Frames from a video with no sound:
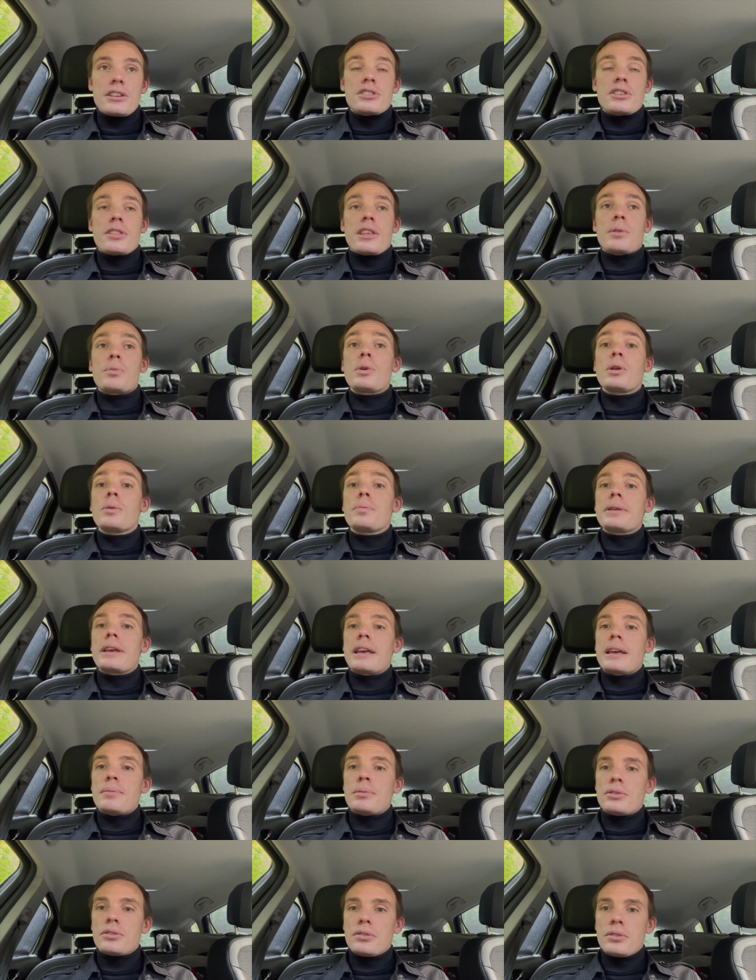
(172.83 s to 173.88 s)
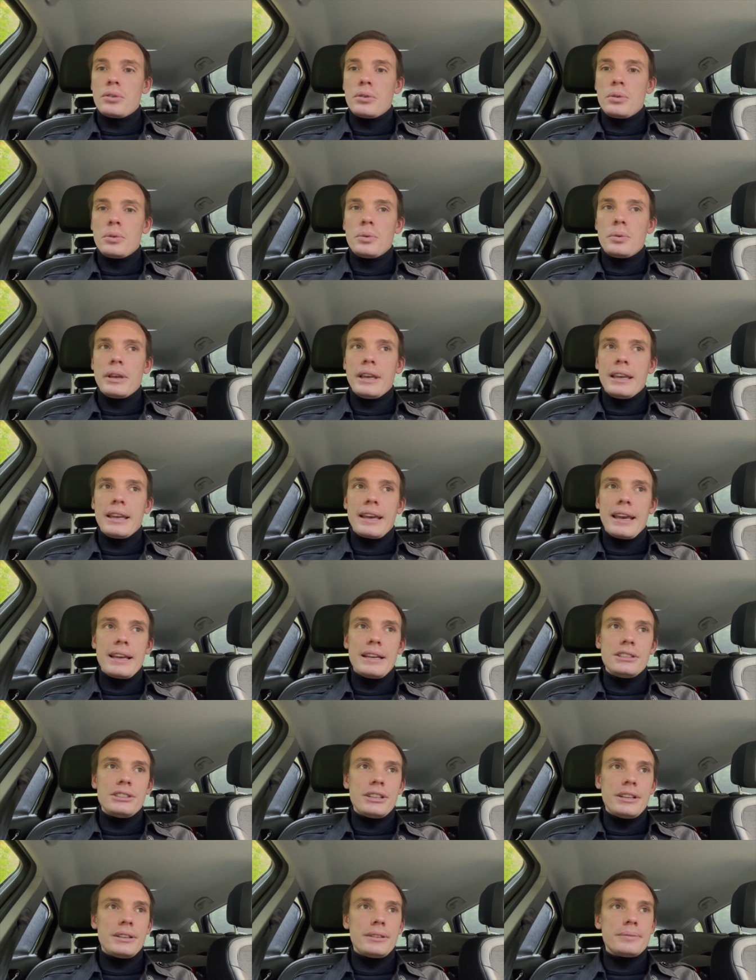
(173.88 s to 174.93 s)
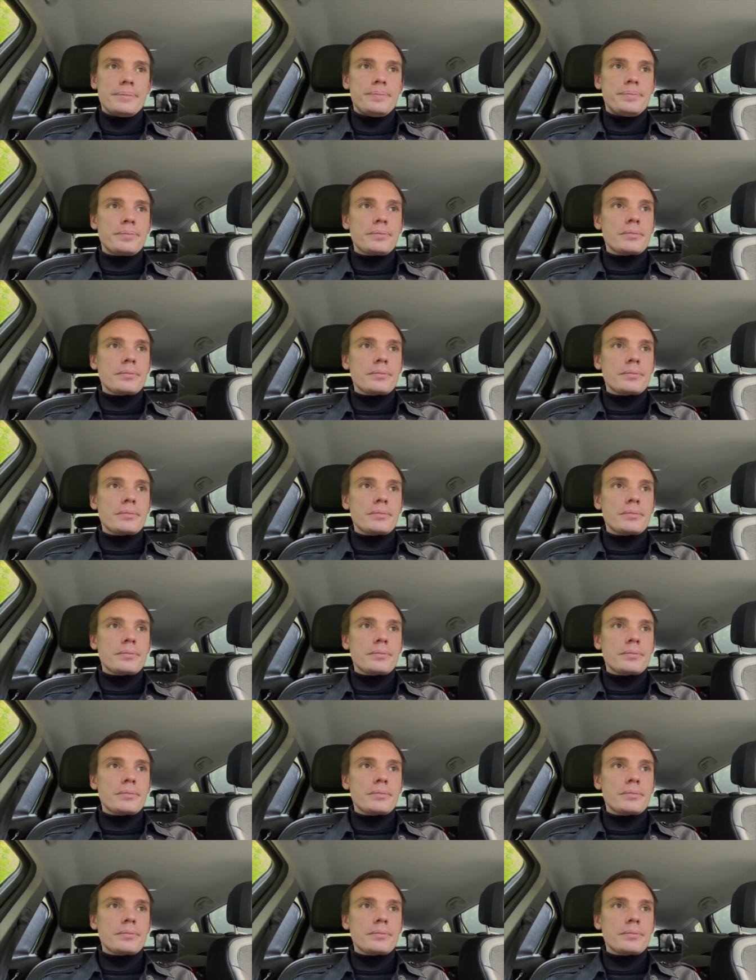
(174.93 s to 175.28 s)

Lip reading: so they will be able to engage in